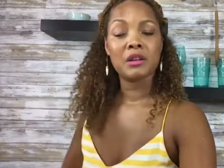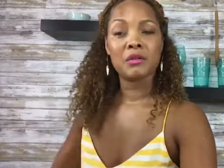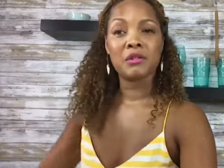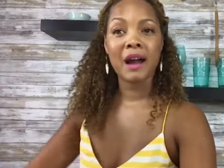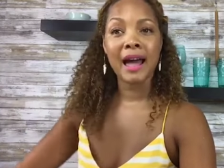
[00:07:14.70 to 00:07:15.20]

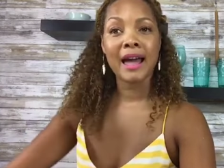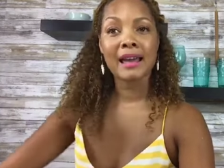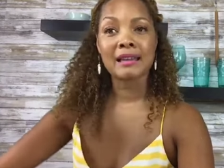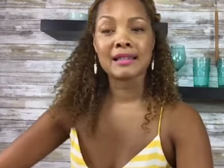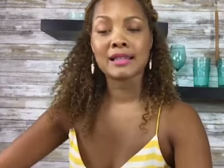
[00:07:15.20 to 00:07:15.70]

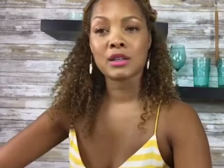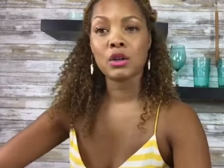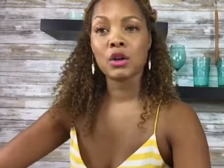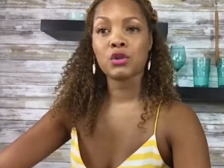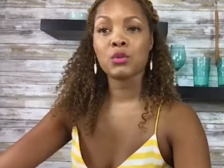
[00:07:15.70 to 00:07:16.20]
rice.
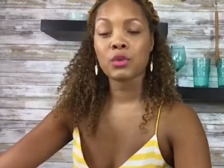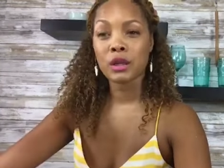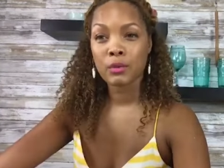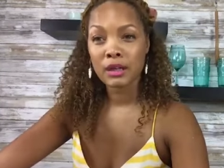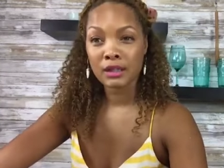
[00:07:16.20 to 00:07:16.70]
You know, you
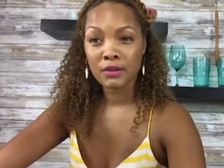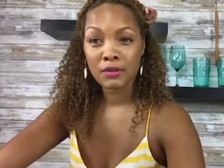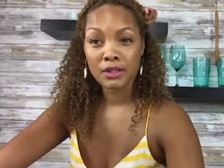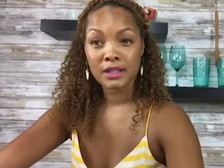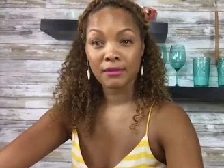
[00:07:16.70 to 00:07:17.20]
really want to look
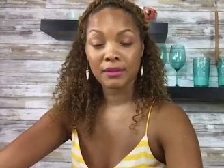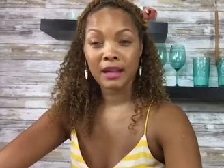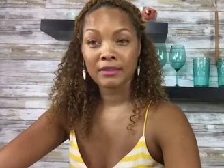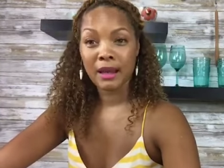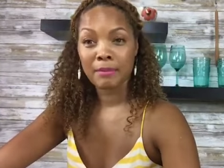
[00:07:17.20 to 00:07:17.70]
for stuff
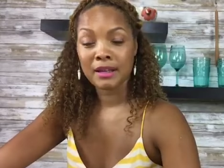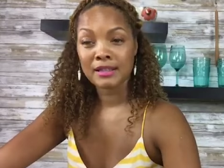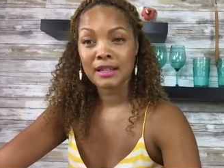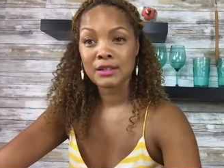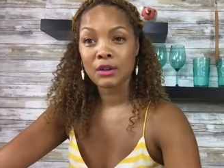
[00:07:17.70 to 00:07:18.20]
like that because
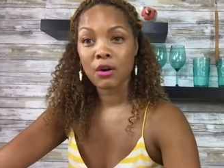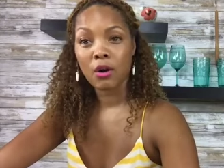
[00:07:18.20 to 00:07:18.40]
these are